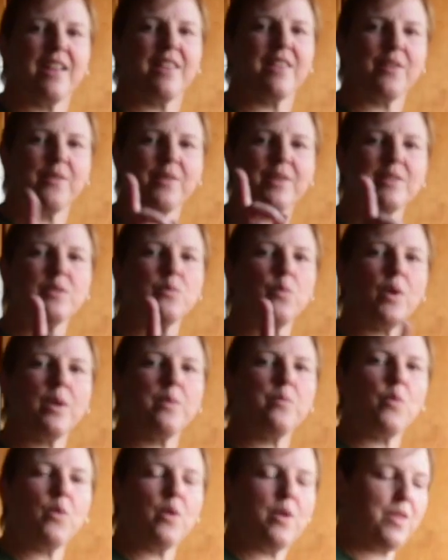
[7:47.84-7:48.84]
There is
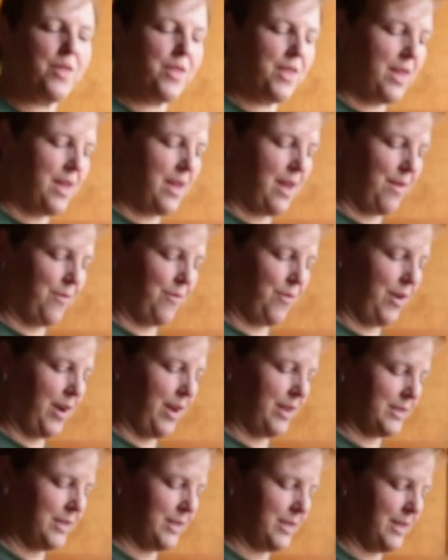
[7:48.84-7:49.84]
one more thing I
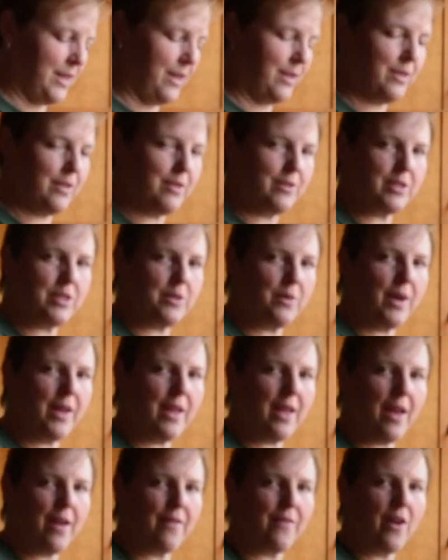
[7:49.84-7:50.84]
forgot to tell you. So
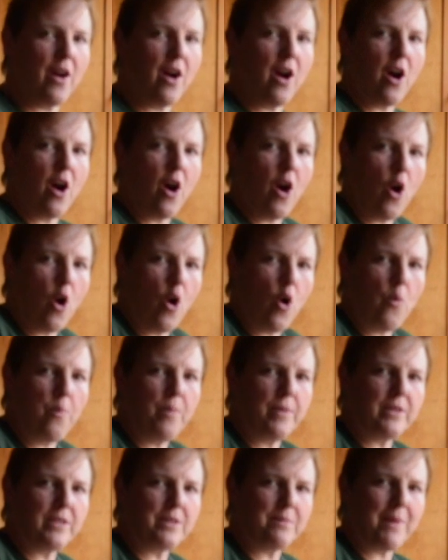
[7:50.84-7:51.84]
I have
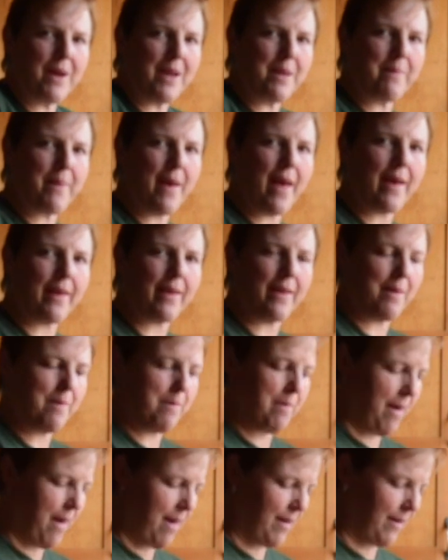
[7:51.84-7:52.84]
opened my packet
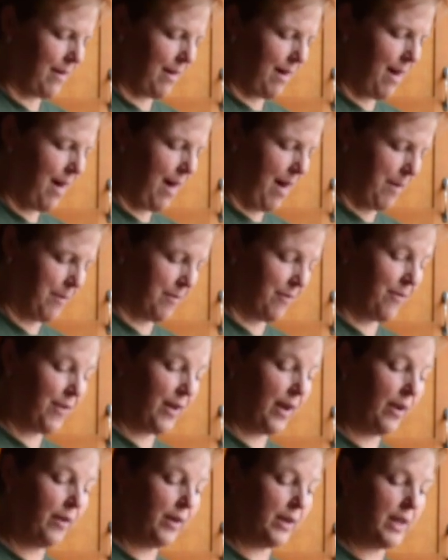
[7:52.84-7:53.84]
back up
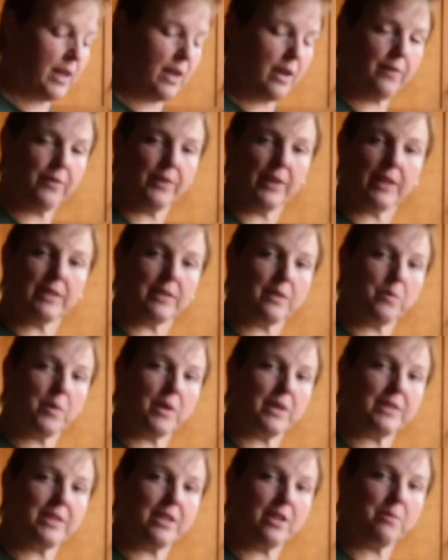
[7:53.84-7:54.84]
very carefully. I didn't
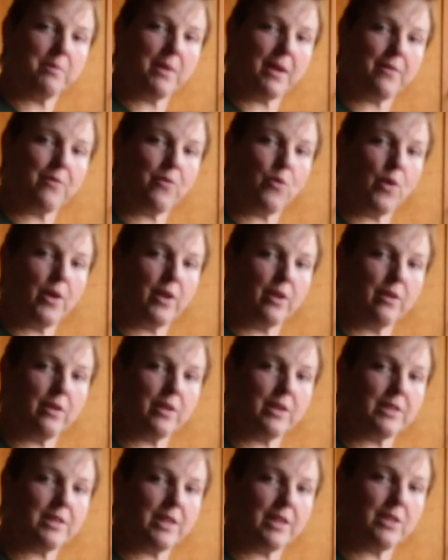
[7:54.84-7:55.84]
want to tear my foil
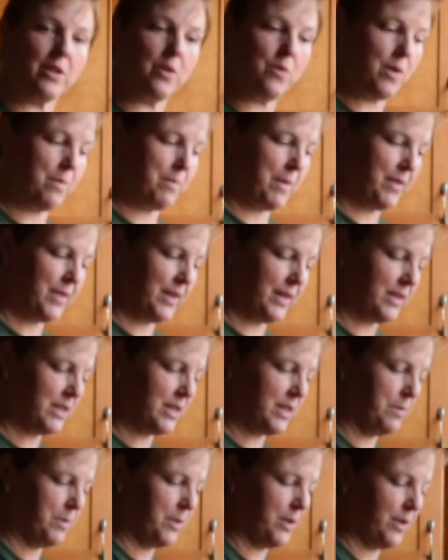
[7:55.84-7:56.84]
because I don't want my things
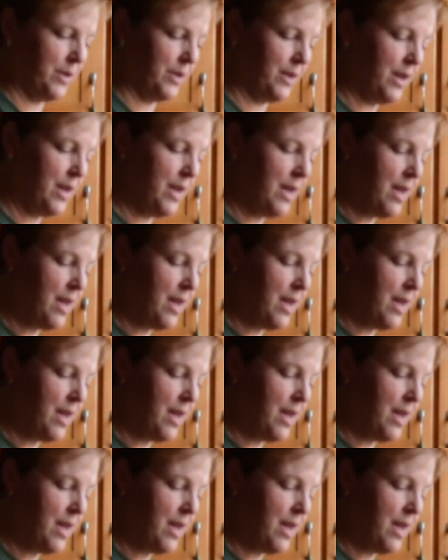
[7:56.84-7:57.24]
to burn.